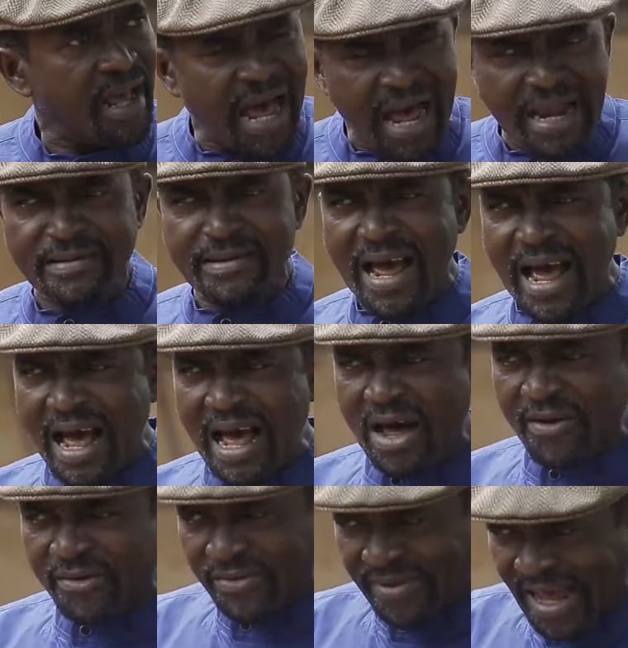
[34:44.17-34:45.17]
And
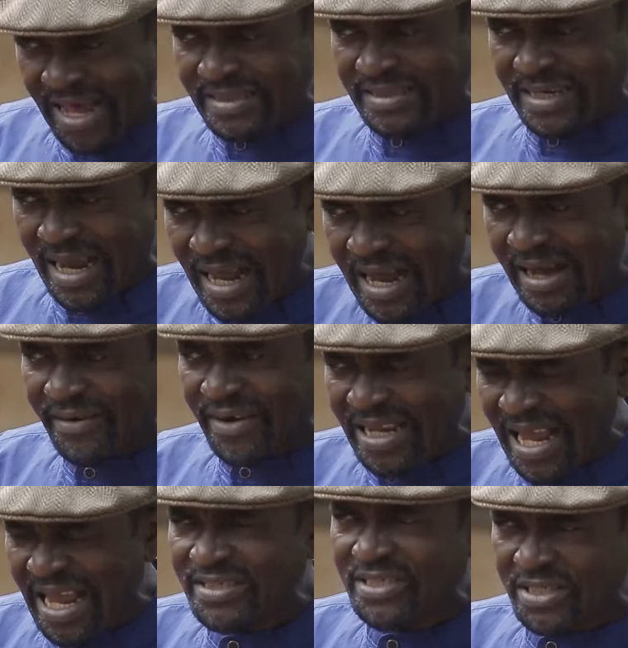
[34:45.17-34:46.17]
now that her
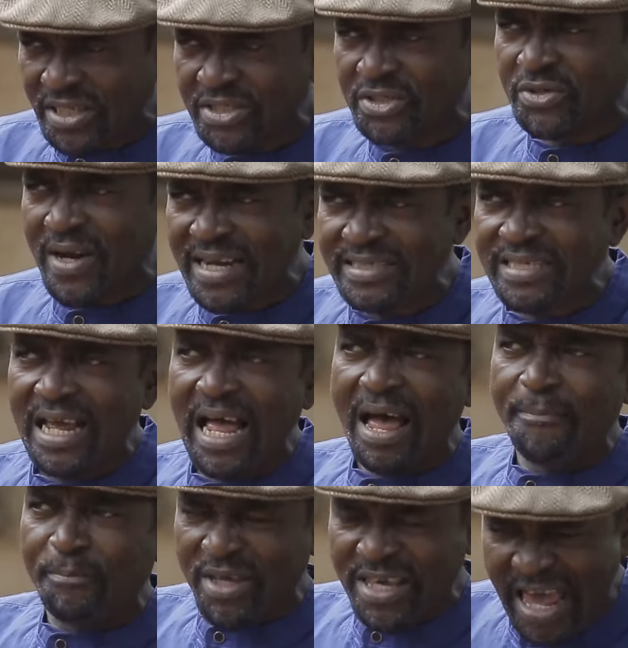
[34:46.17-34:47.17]
recalcitrant
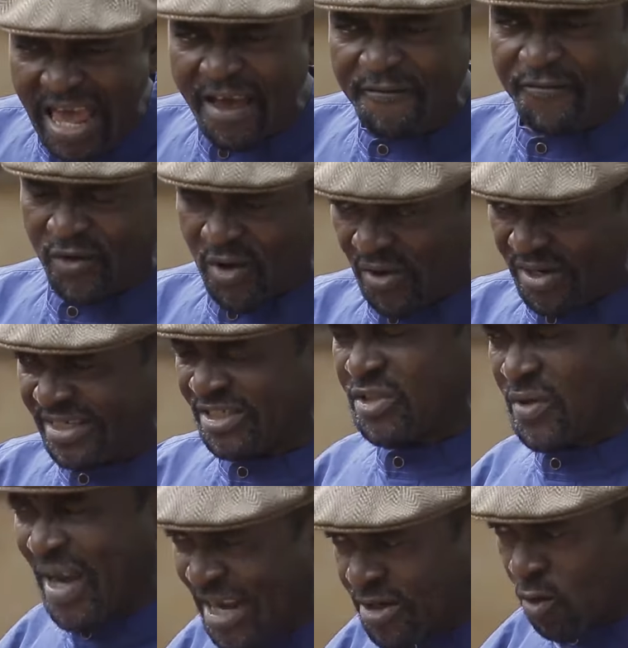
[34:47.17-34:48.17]
behavior
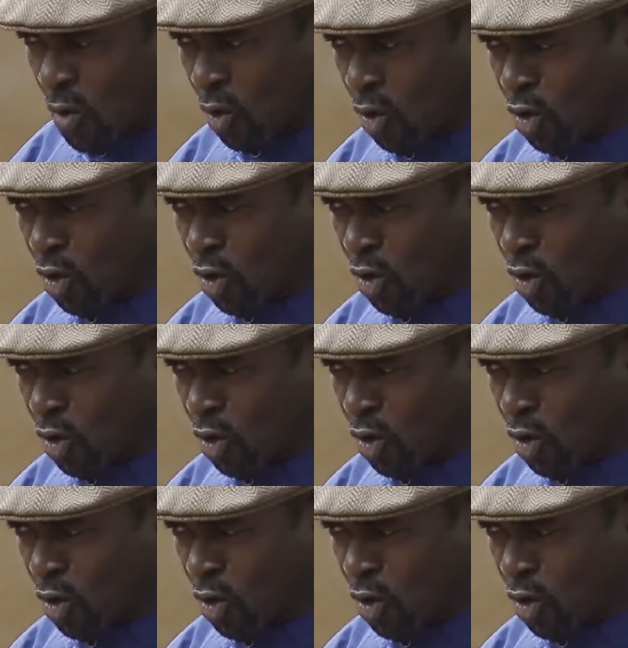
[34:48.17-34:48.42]
is trying to